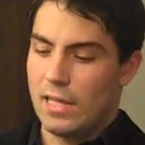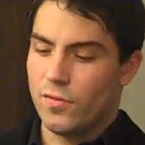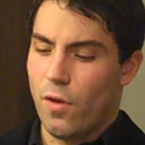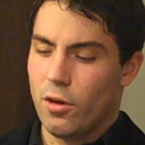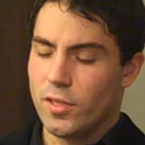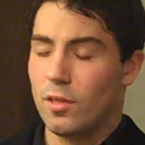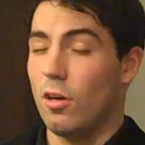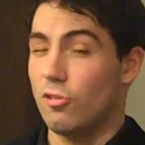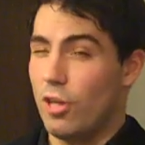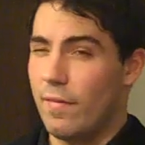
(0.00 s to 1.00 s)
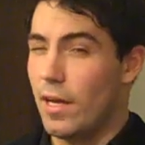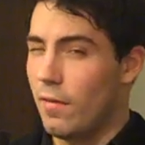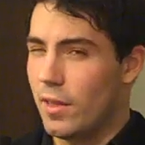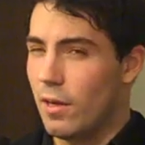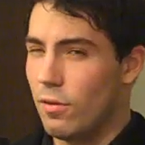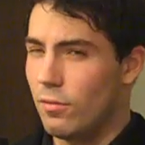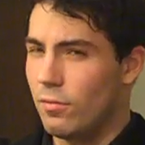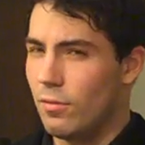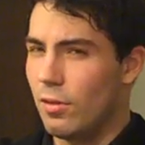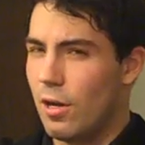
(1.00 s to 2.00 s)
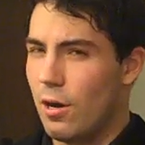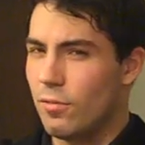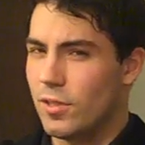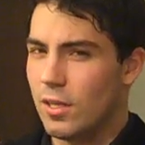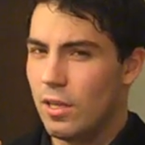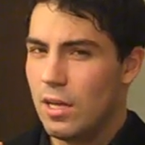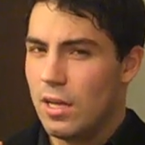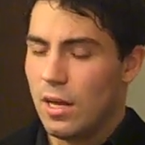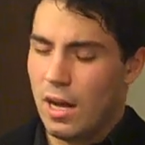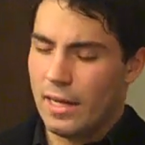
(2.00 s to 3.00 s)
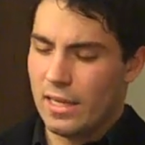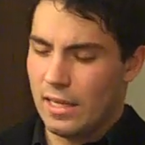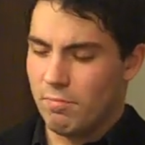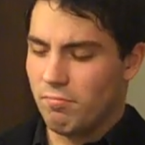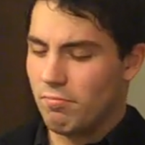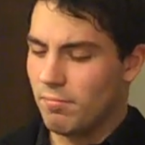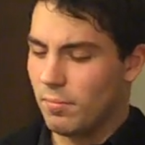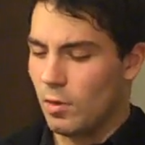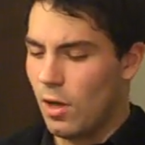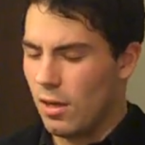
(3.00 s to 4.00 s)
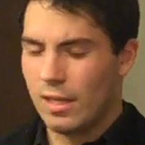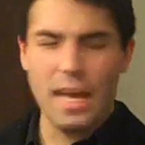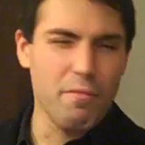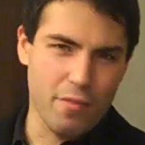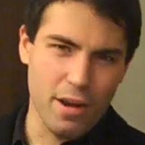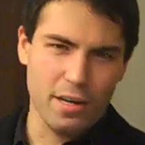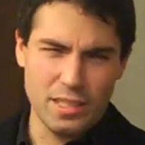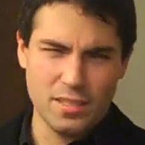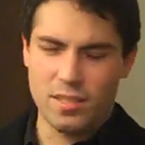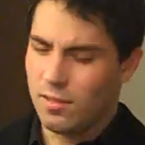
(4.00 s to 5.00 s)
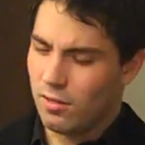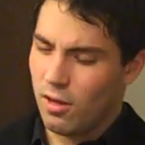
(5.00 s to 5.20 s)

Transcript: As far as the longevity of it though goes, it varies